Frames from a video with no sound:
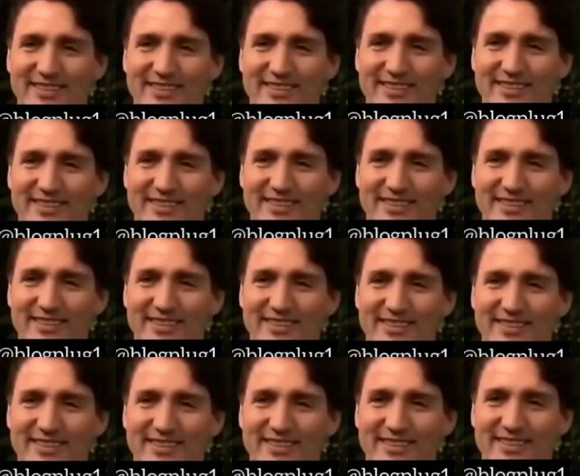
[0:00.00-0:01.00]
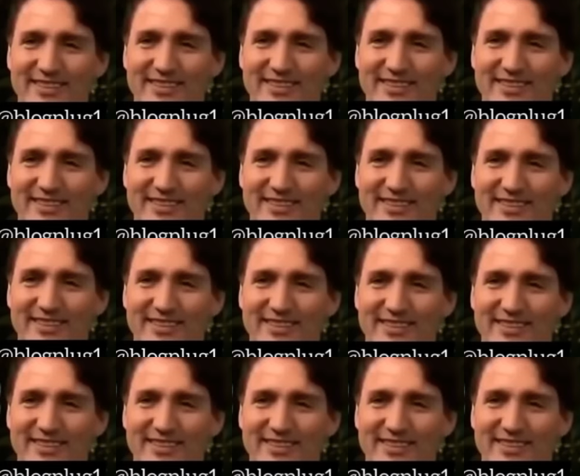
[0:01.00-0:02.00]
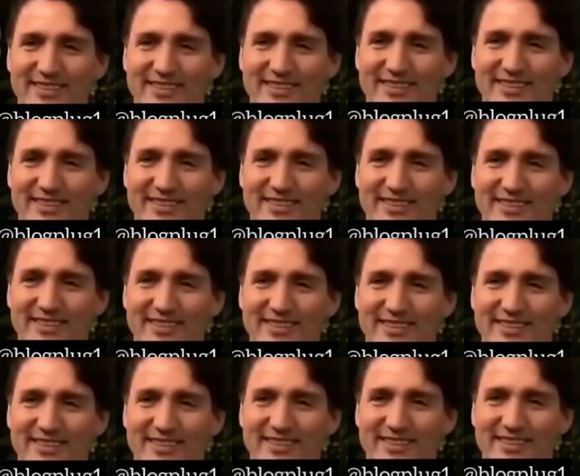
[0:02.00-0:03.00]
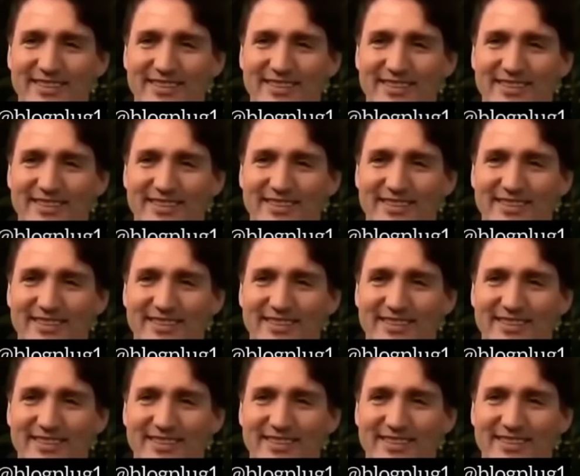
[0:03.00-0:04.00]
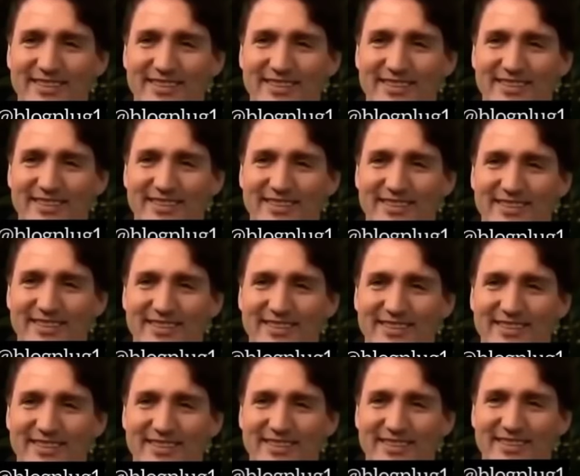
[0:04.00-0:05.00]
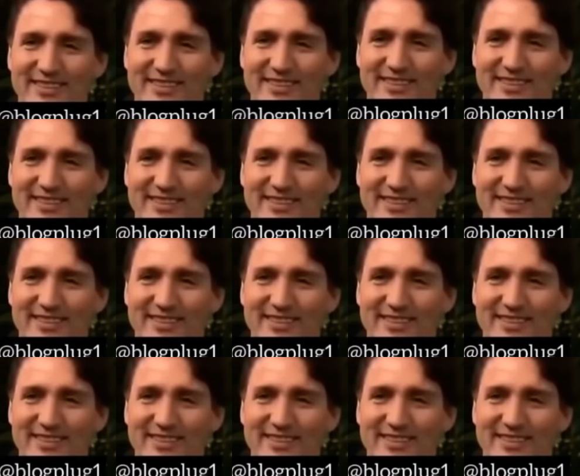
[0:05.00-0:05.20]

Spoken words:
This person isn't speaking.